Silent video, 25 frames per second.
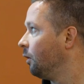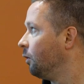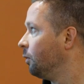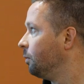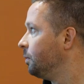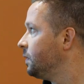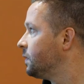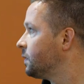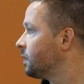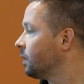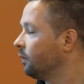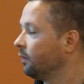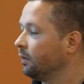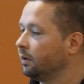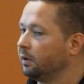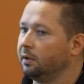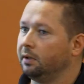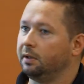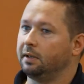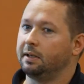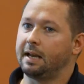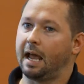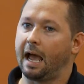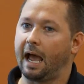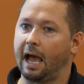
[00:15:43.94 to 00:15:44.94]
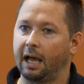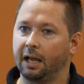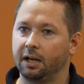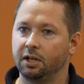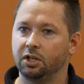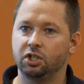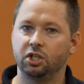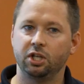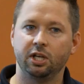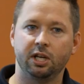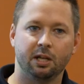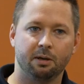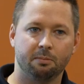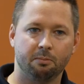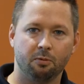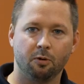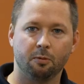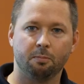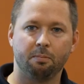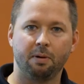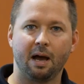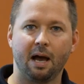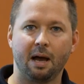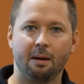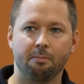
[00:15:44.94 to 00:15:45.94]
I will be serving
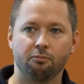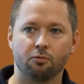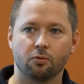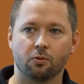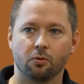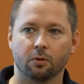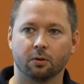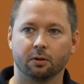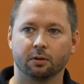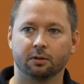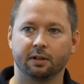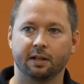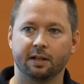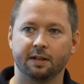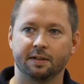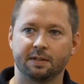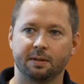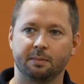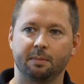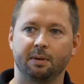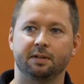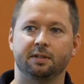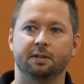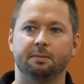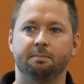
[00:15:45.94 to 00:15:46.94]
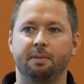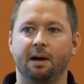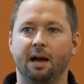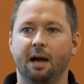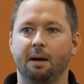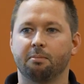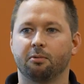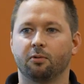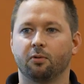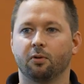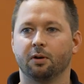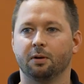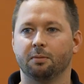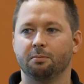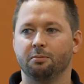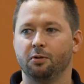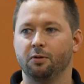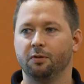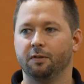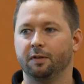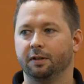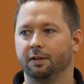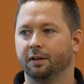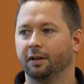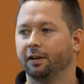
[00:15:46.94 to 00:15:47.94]
non-GMO popcorn. Last time I did popcorn and
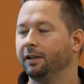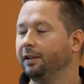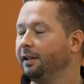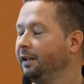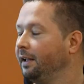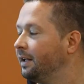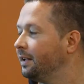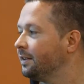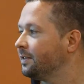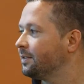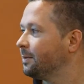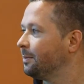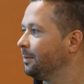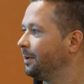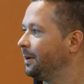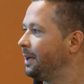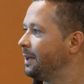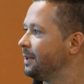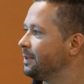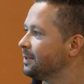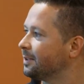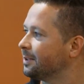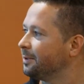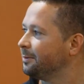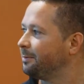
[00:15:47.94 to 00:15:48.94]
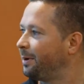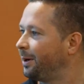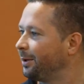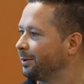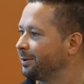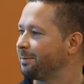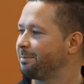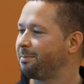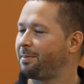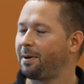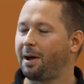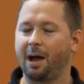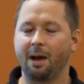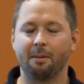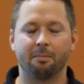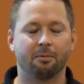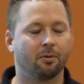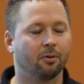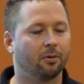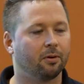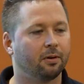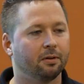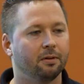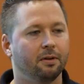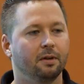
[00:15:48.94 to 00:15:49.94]
movie night, had someone asking about the
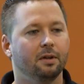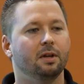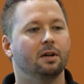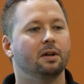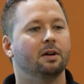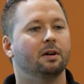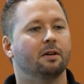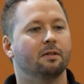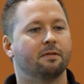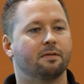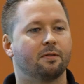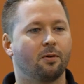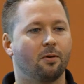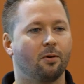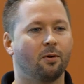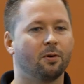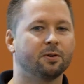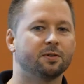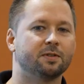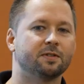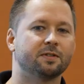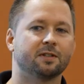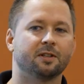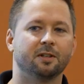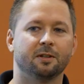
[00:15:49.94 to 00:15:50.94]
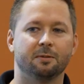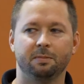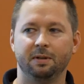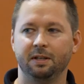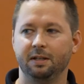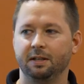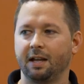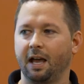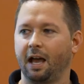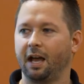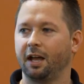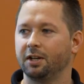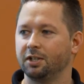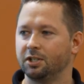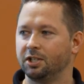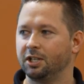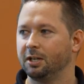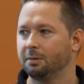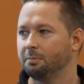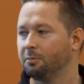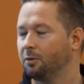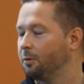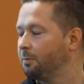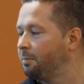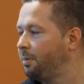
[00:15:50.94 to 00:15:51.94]
popcorn. Of course, it's going to be
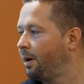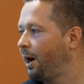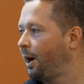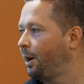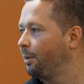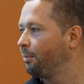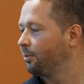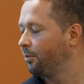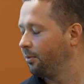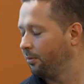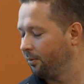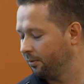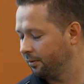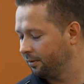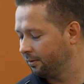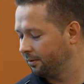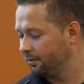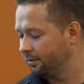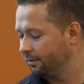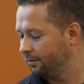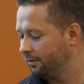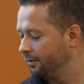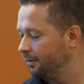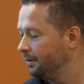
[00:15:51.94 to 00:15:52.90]
non-GMO popcorn.